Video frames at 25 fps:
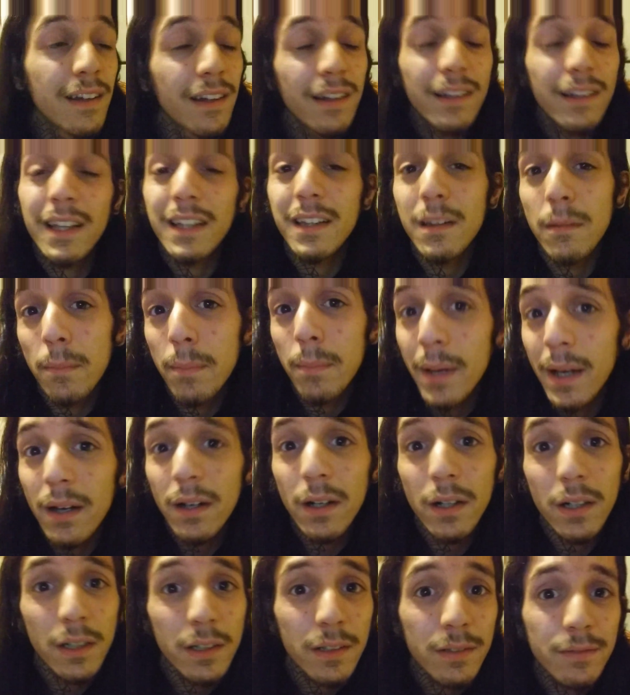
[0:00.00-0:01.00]
Click the
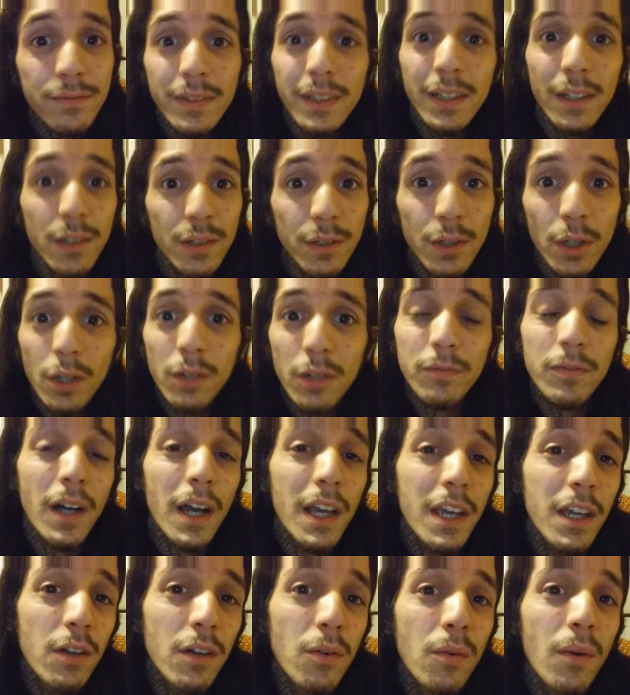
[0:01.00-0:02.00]
bell, it'll notify
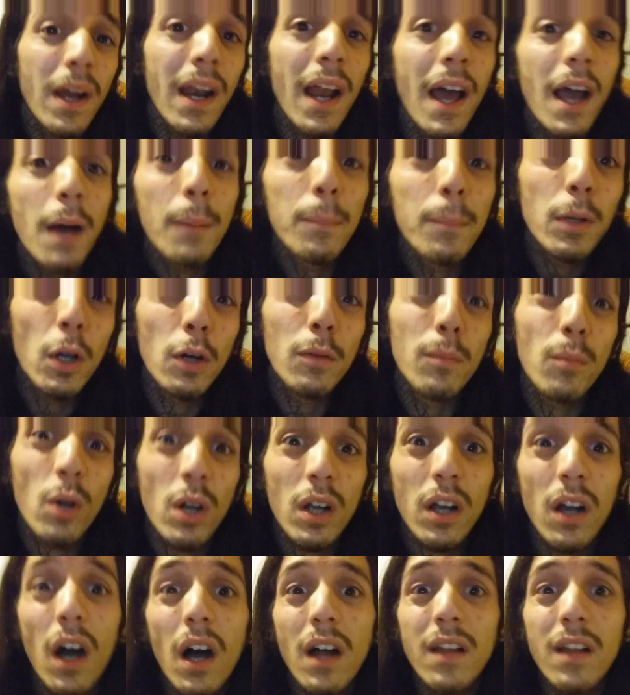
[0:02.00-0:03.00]
you when I upload
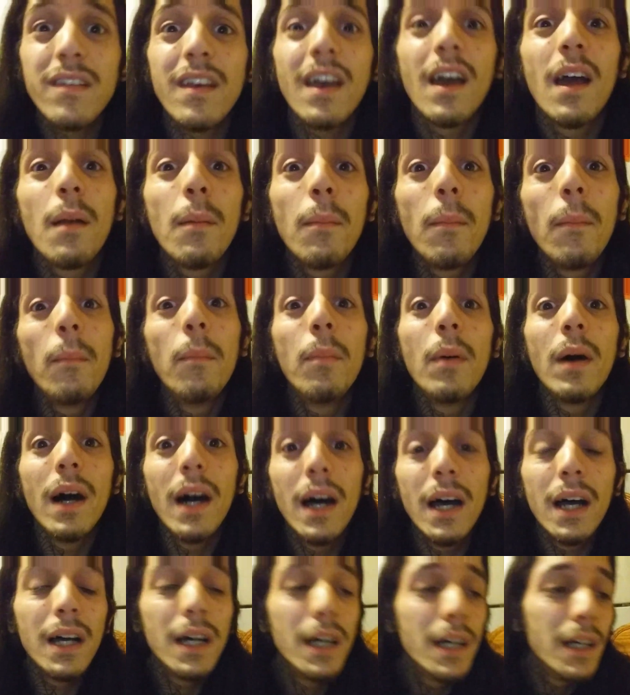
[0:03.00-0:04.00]
more content.
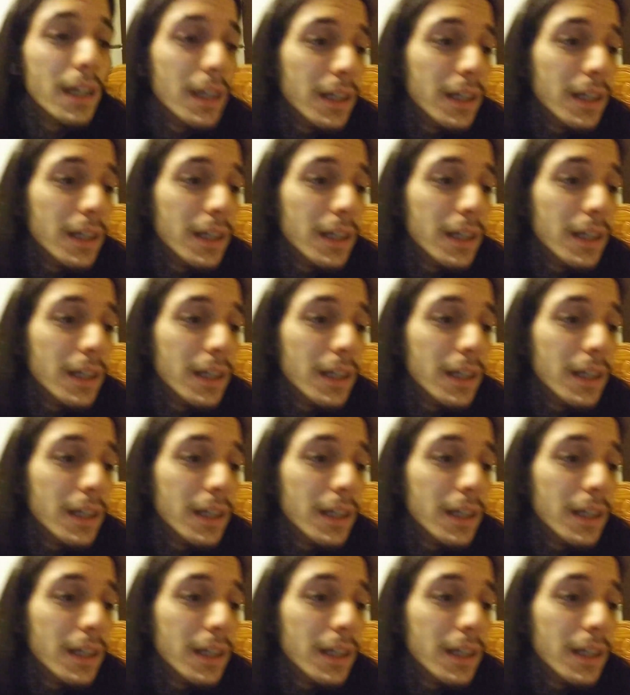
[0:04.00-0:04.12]
But,